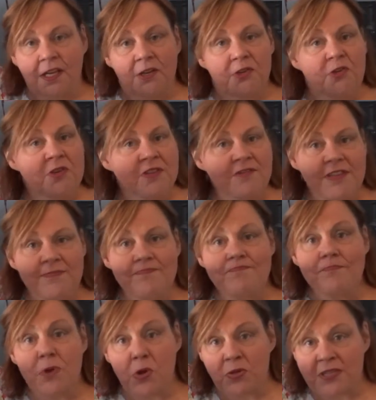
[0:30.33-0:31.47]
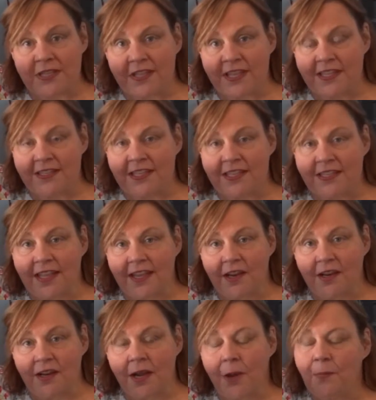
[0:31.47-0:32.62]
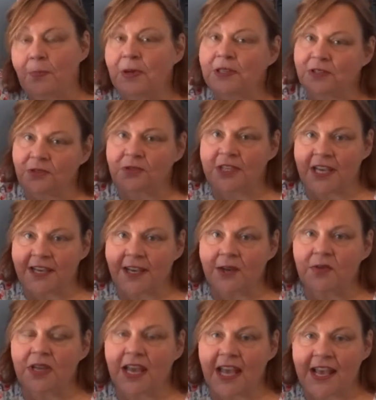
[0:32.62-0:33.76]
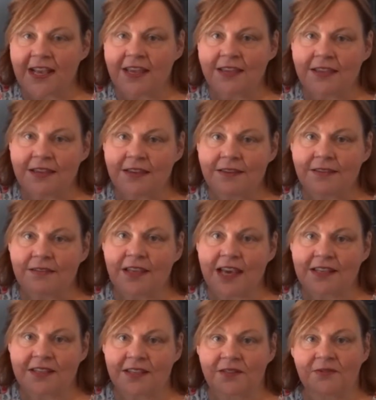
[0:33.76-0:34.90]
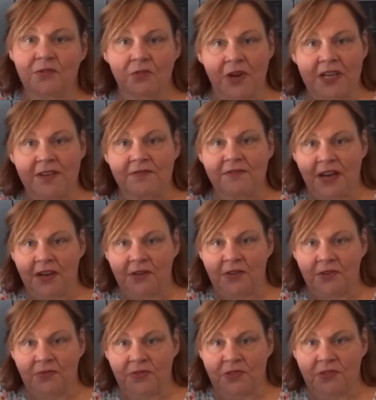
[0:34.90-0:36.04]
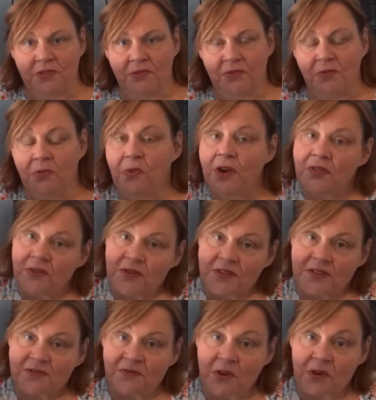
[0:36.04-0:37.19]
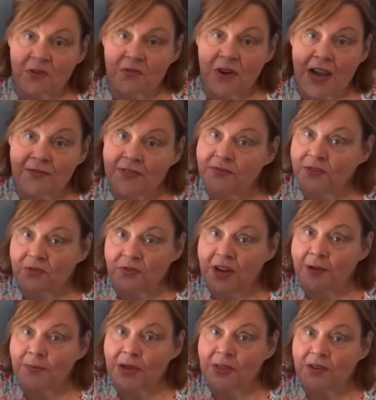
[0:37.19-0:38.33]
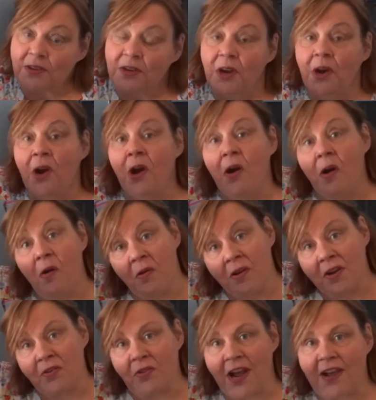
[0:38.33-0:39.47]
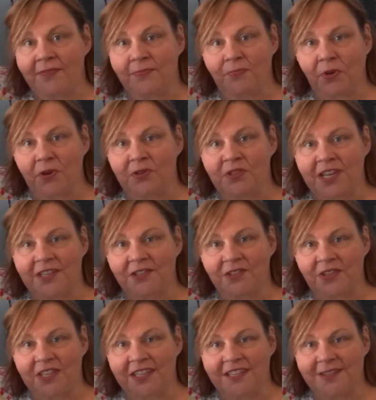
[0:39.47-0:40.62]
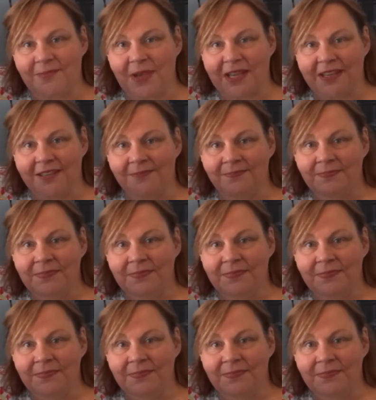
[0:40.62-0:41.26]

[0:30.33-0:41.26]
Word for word: You can leave most things in there, but do take out anything that's of great value to you, whether it's a photograph of your grandmother or a craft project your kids made.